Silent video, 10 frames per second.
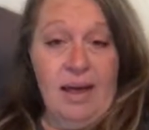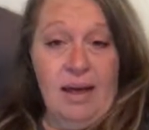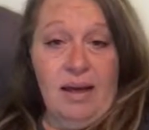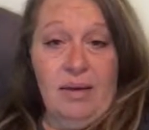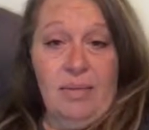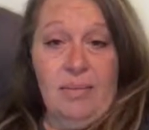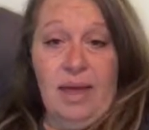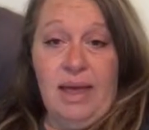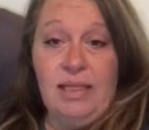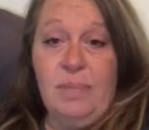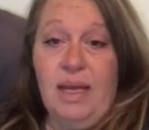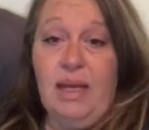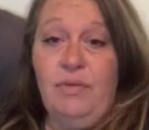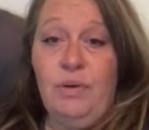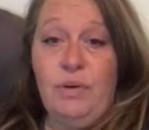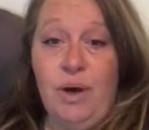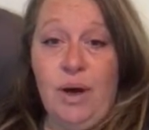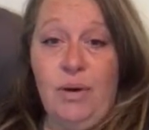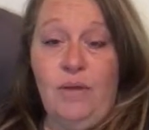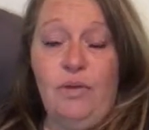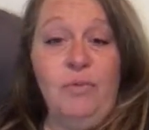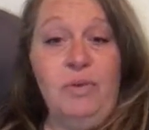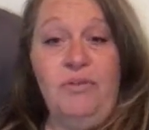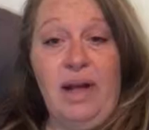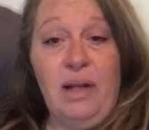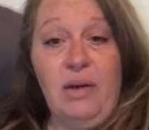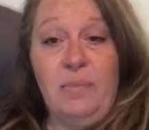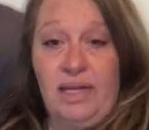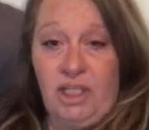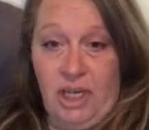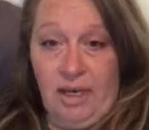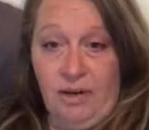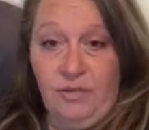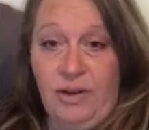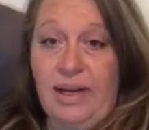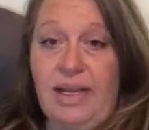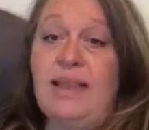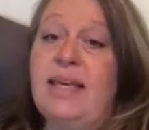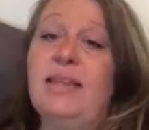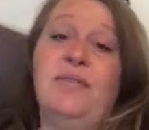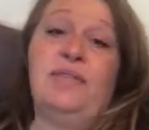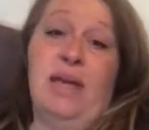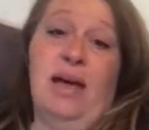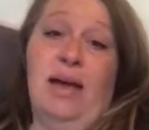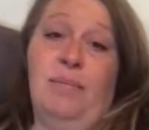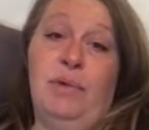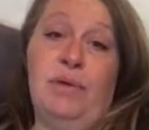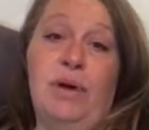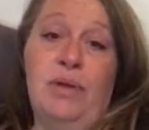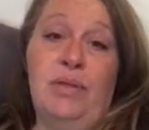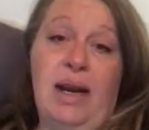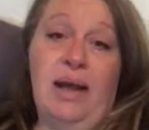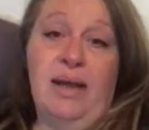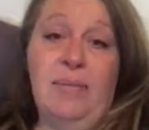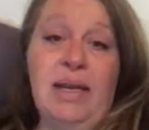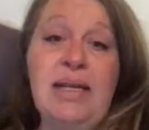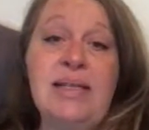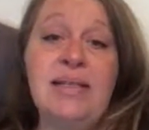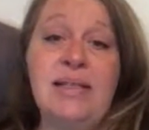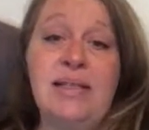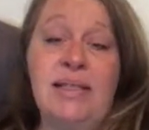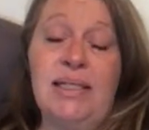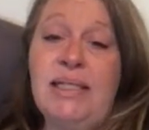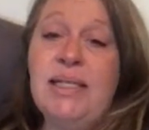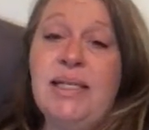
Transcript: As many of you know, if you've been following my channel for any length of time, you know that I am an insulin